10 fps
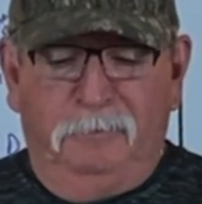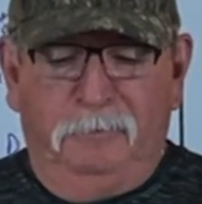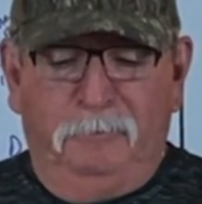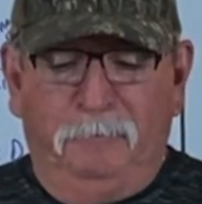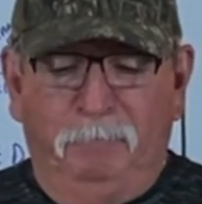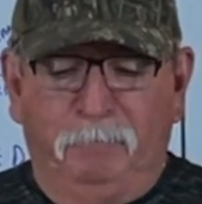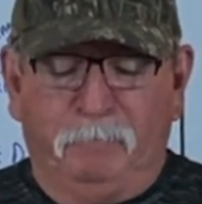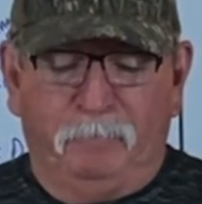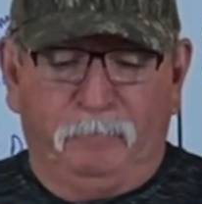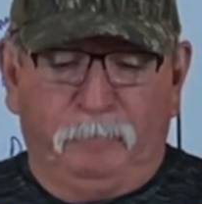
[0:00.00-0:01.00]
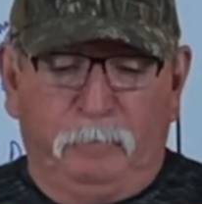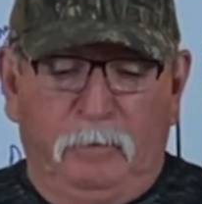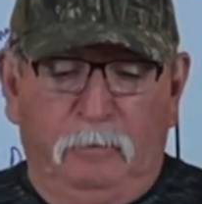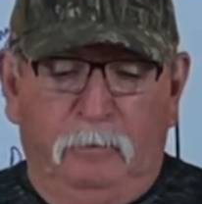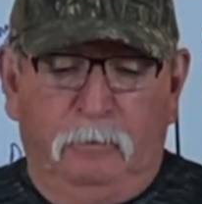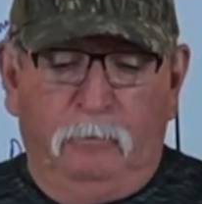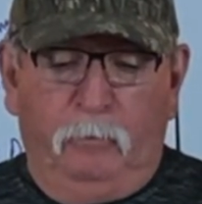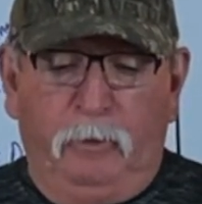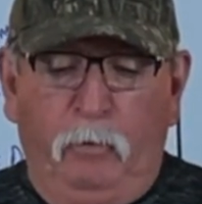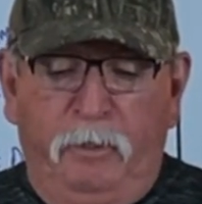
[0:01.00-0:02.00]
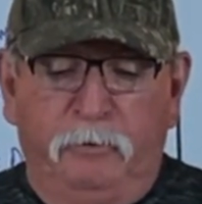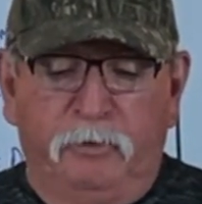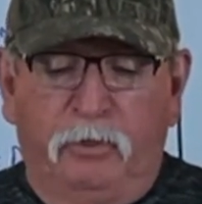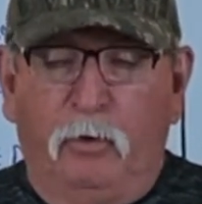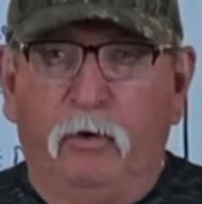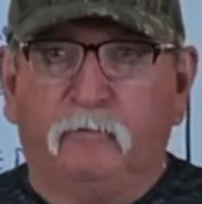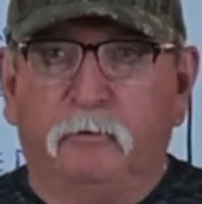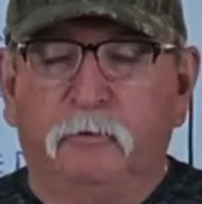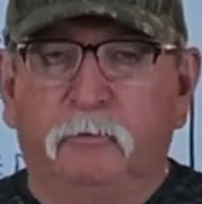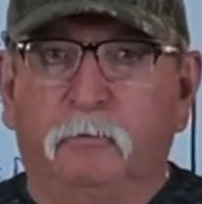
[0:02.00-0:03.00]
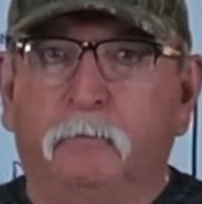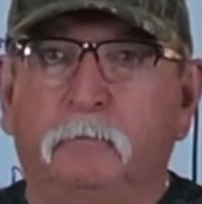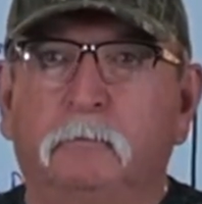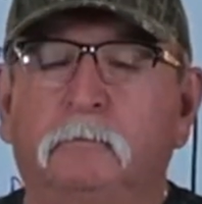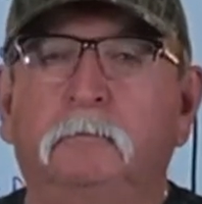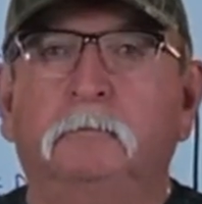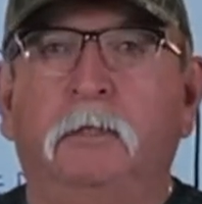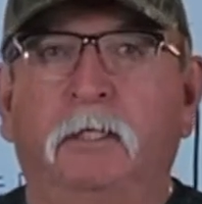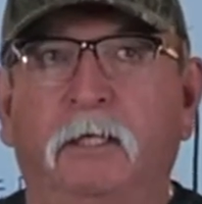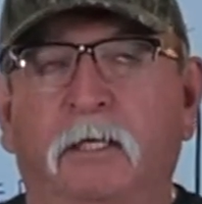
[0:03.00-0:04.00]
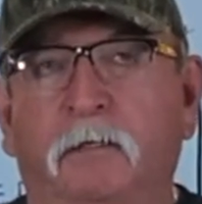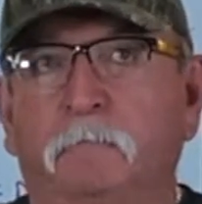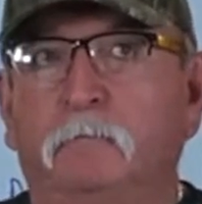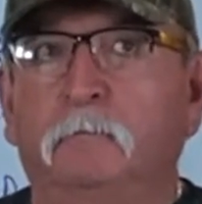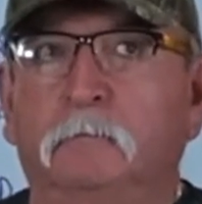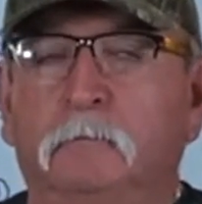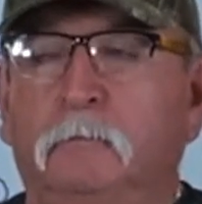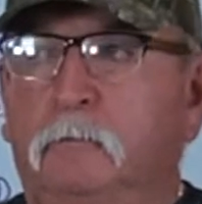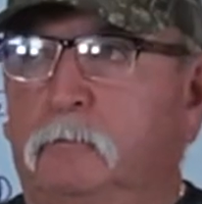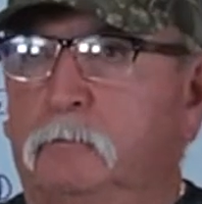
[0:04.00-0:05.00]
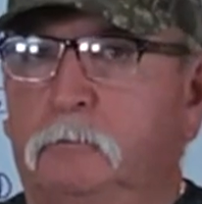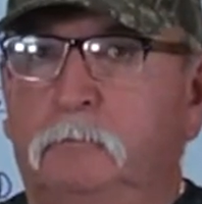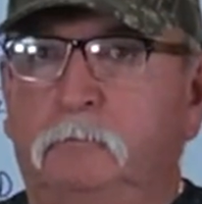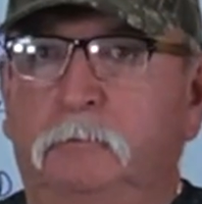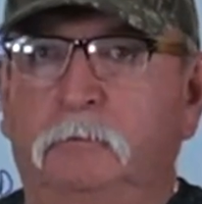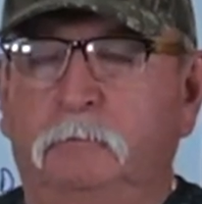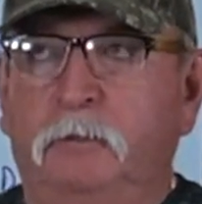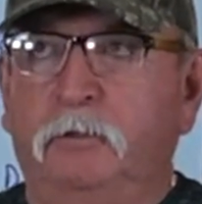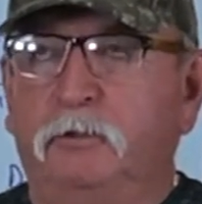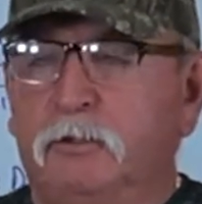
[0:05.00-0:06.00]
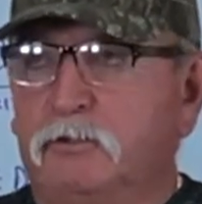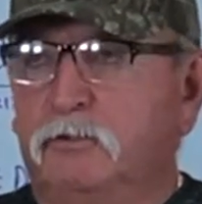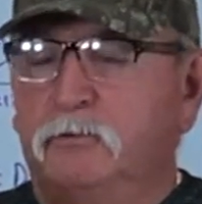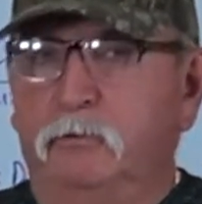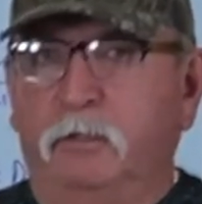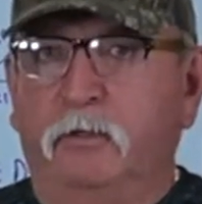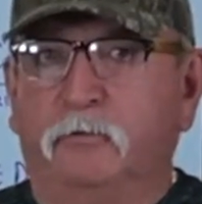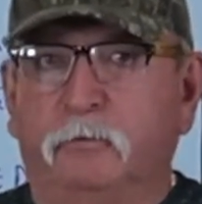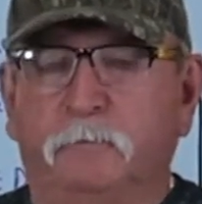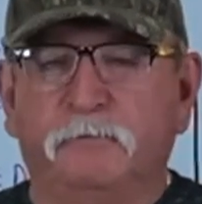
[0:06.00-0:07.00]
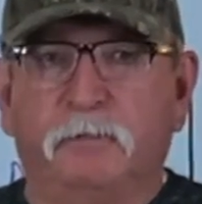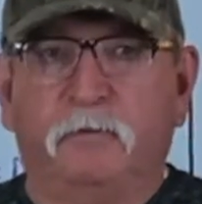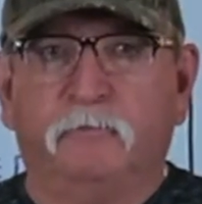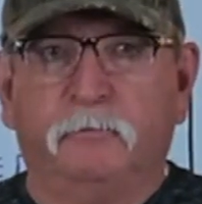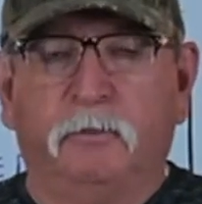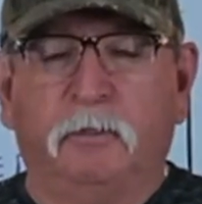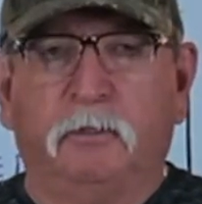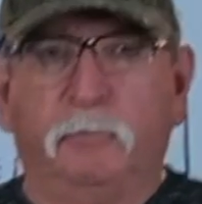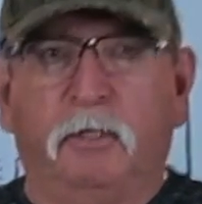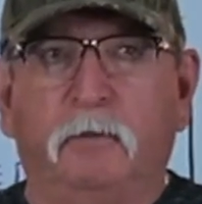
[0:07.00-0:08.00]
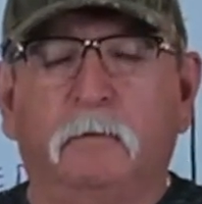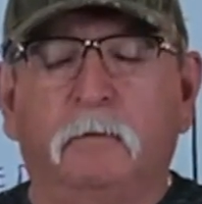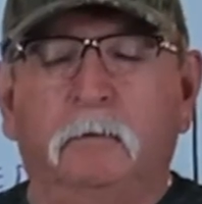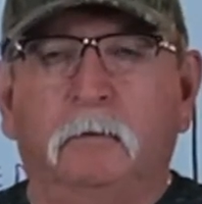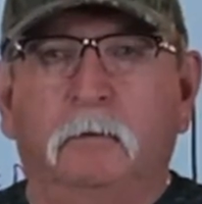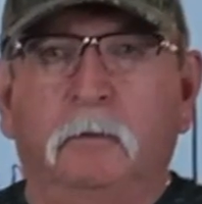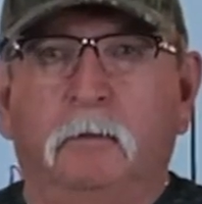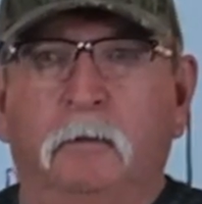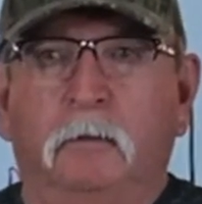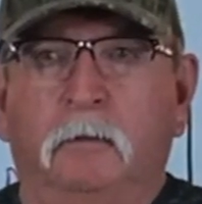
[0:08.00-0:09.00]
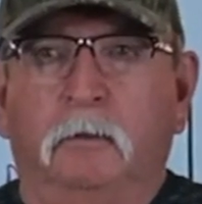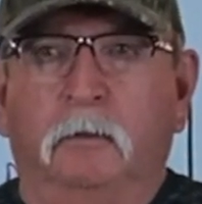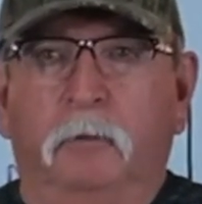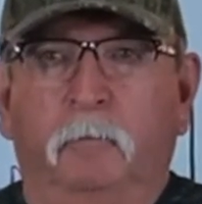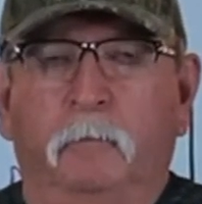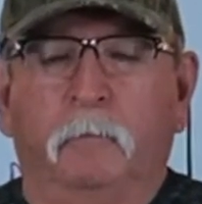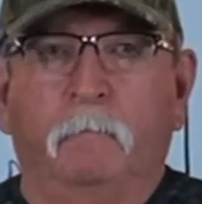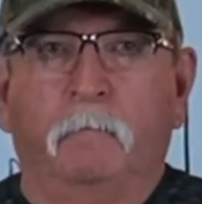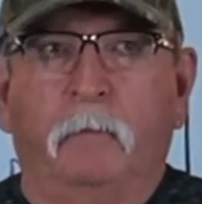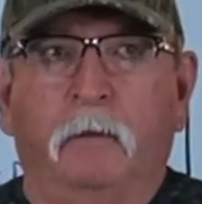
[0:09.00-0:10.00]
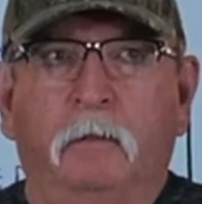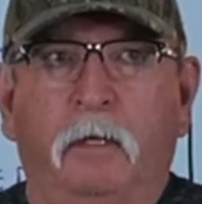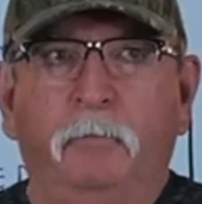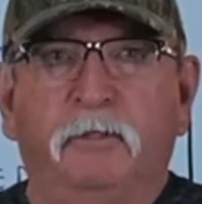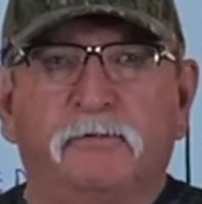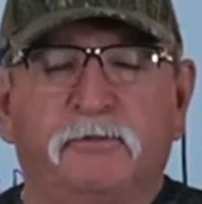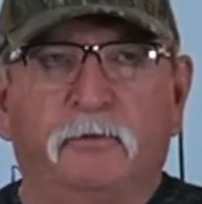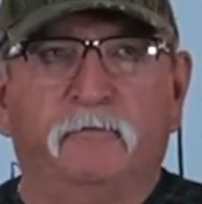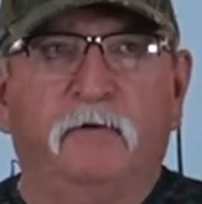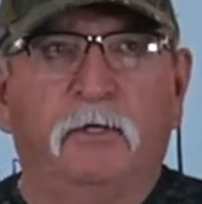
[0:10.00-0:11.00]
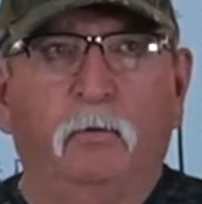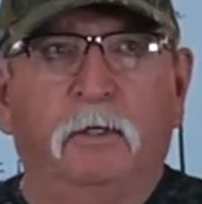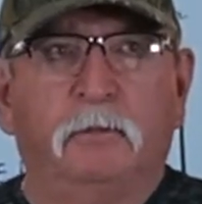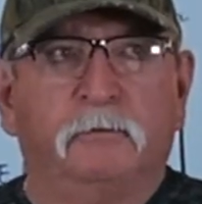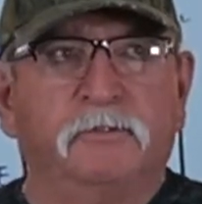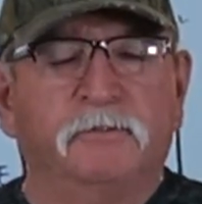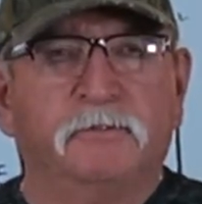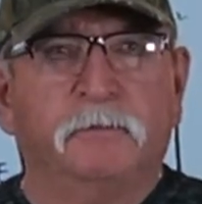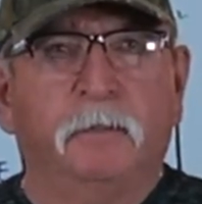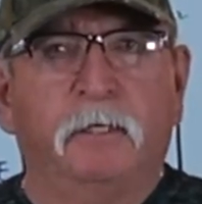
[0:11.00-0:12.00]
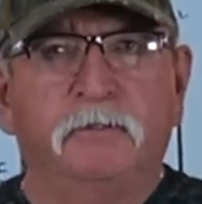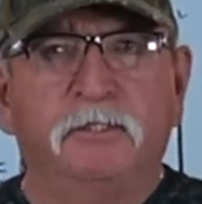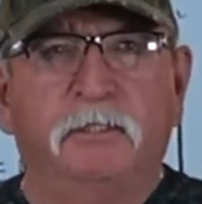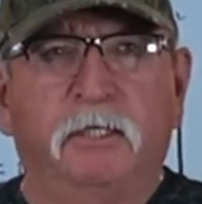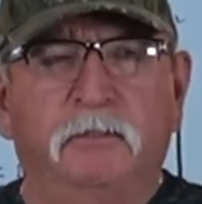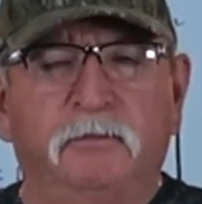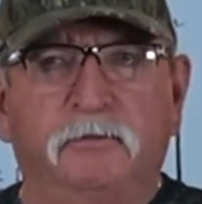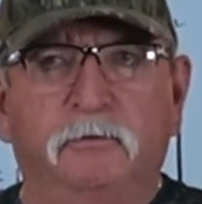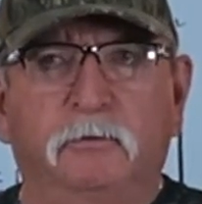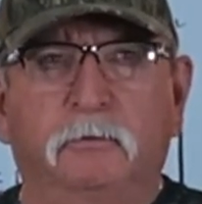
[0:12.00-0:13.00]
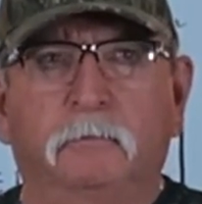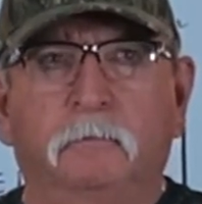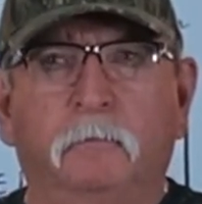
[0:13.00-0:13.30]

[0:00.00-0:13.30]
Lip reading: What I wanted to go over you again, in addition to the other stuff we're talking about, I've been a certified welder since 1982.